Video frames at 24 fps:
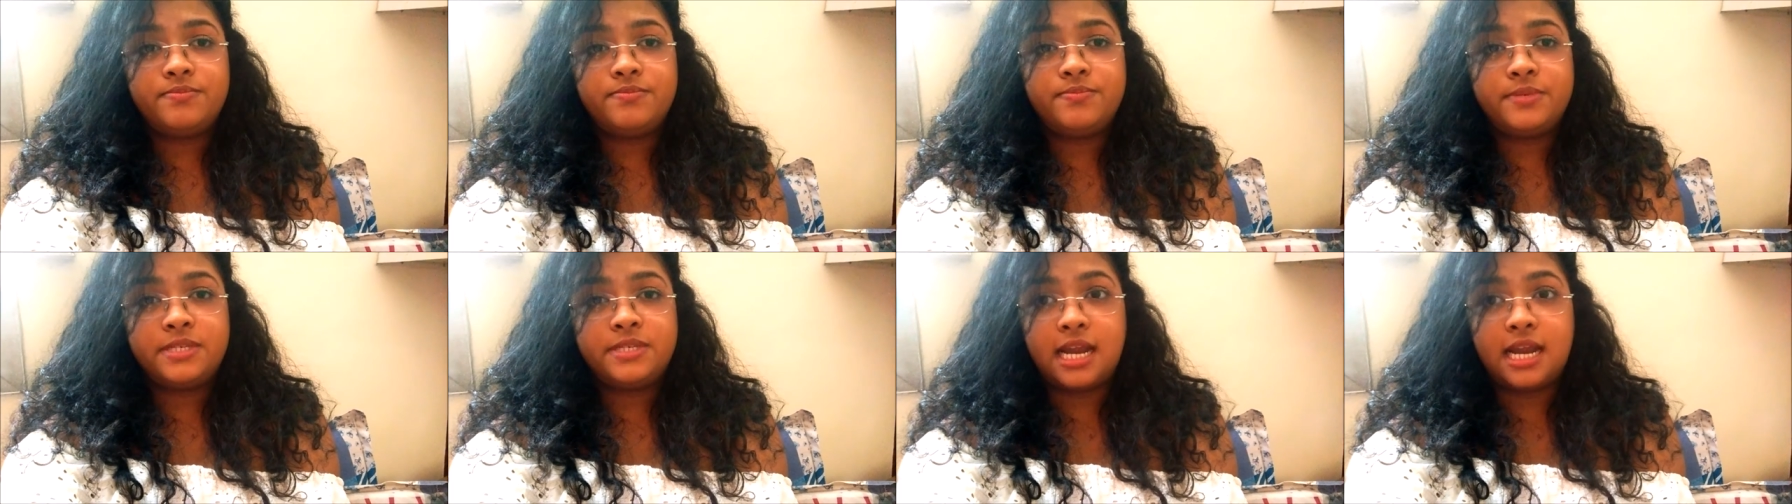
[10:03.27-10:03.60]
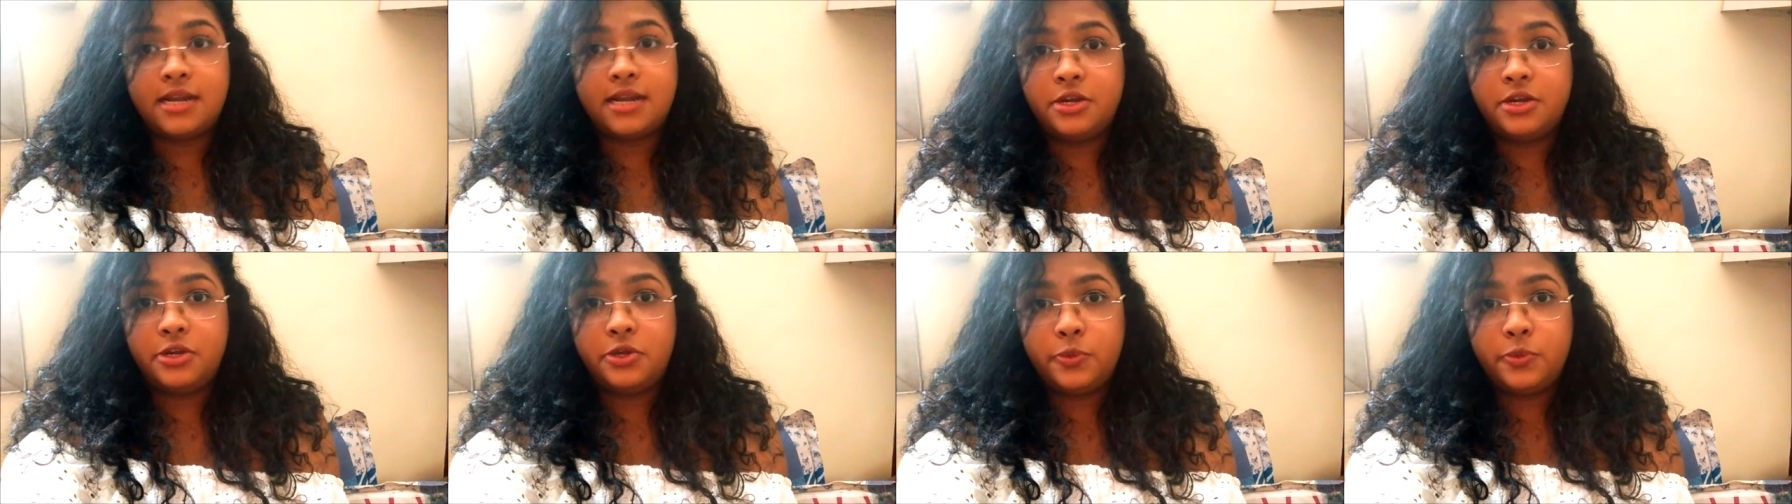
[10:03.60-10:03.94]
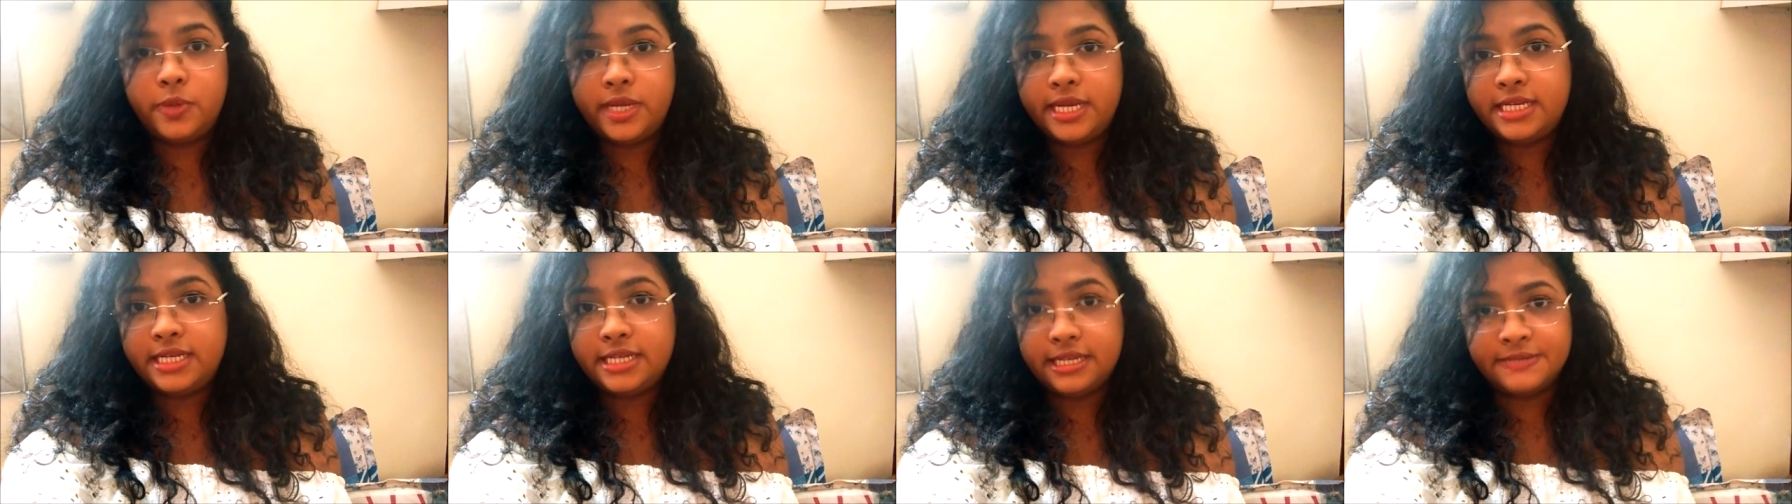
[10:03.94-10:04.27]
started
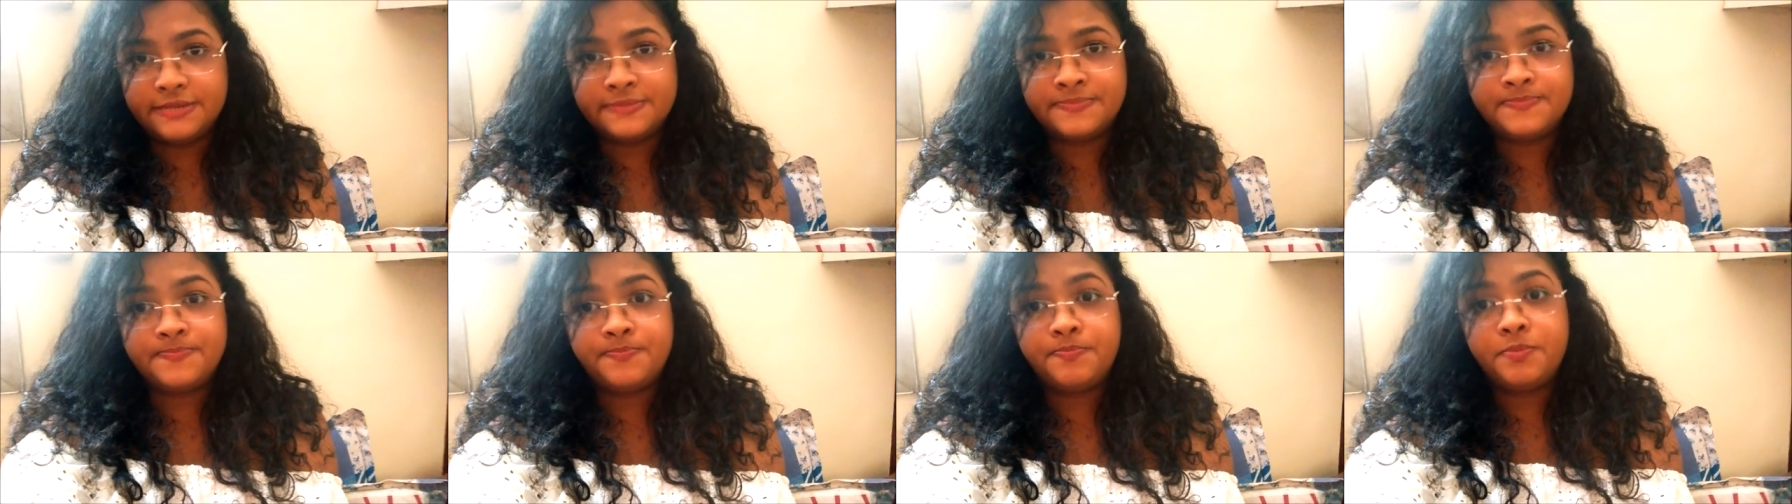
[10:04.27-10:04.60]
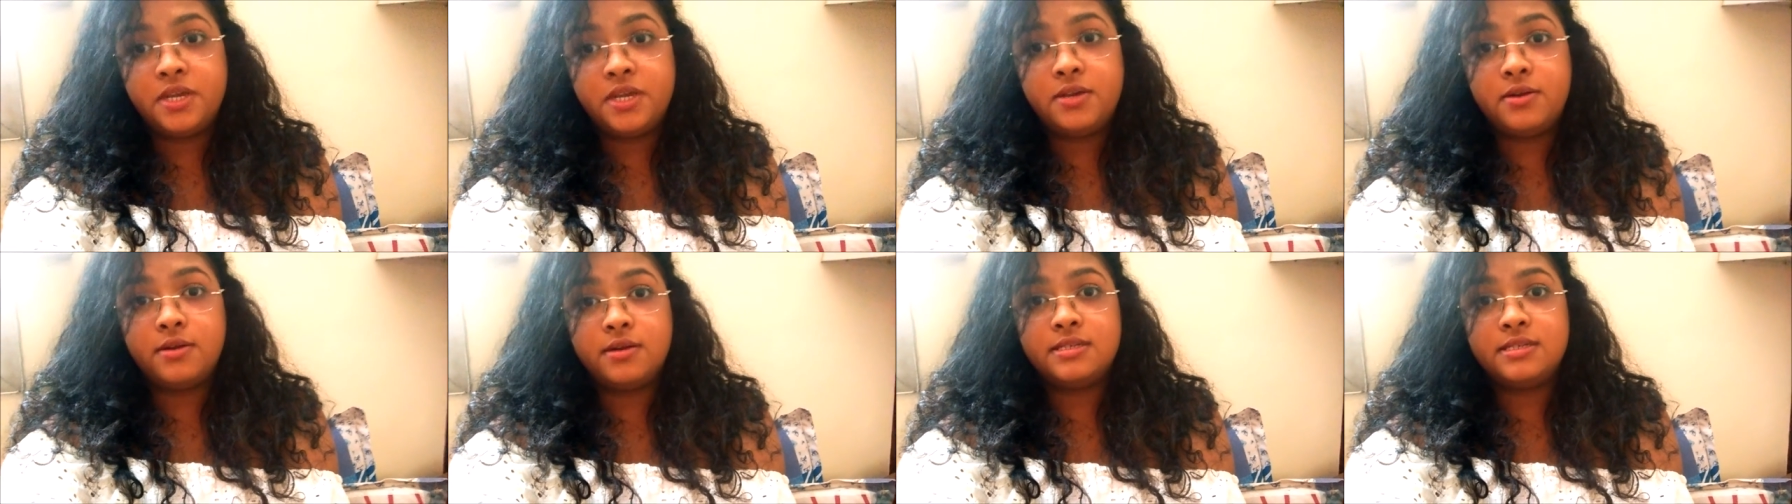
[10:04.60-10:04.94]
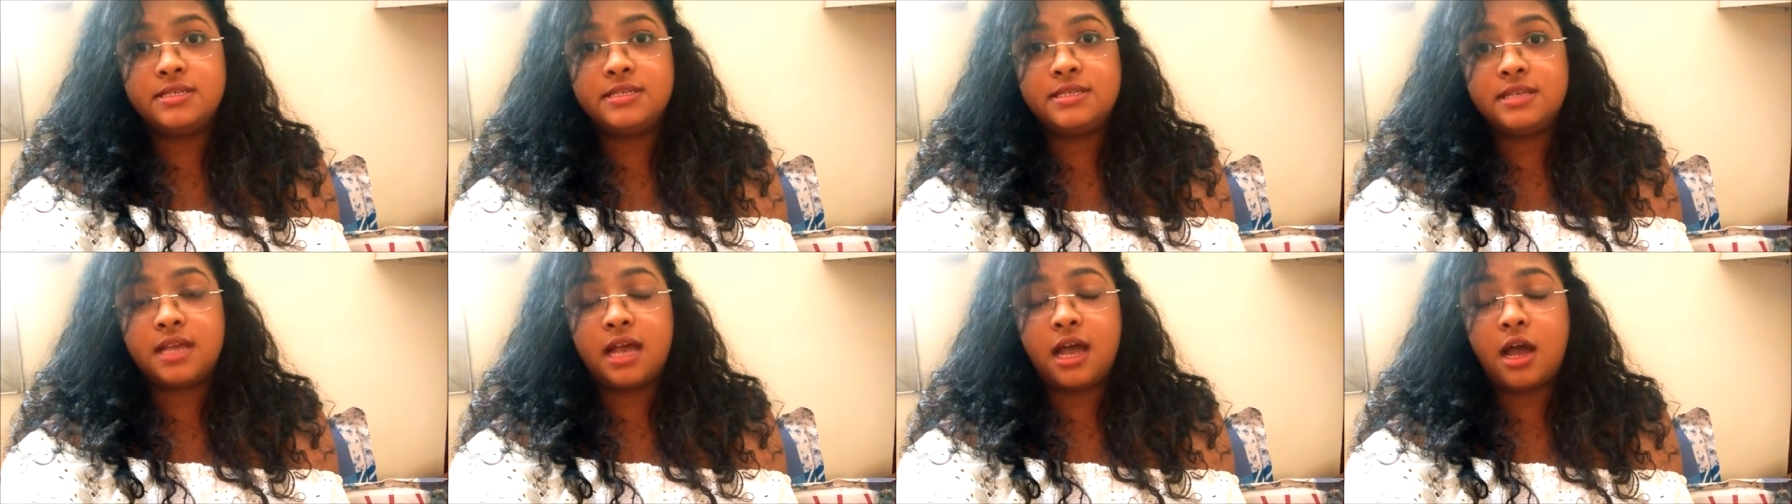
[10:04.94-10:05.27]
tweeting,
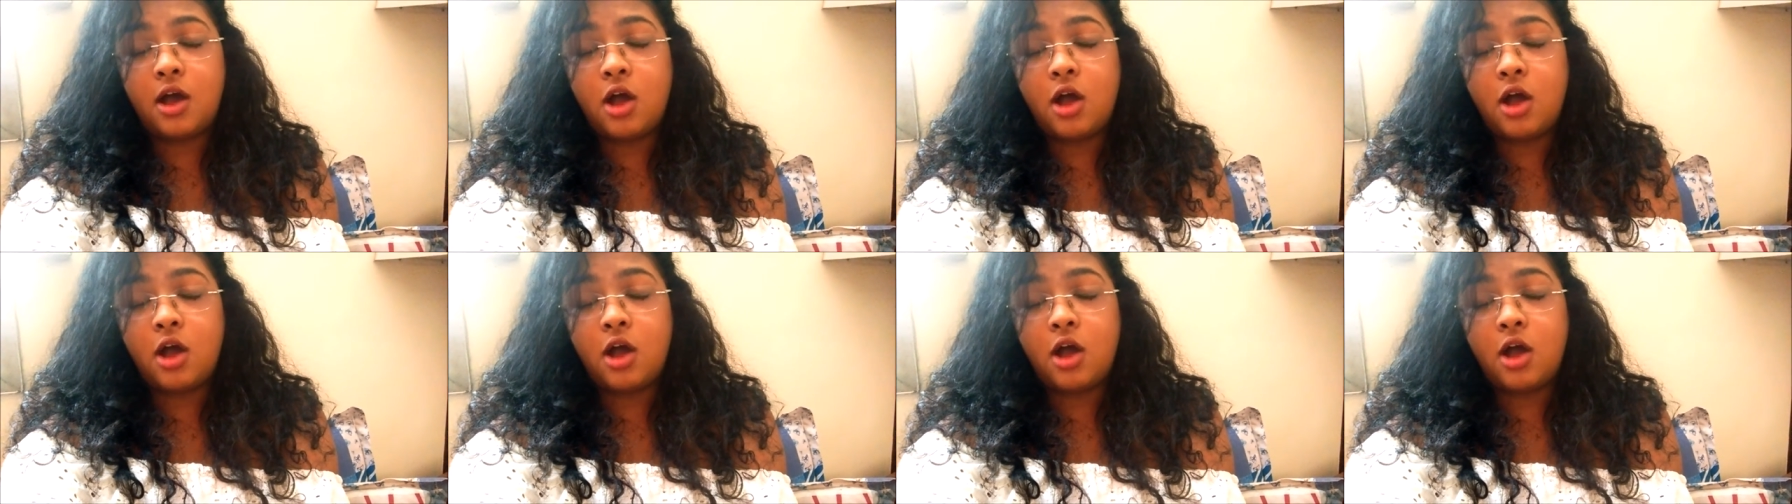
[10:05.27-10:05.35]
because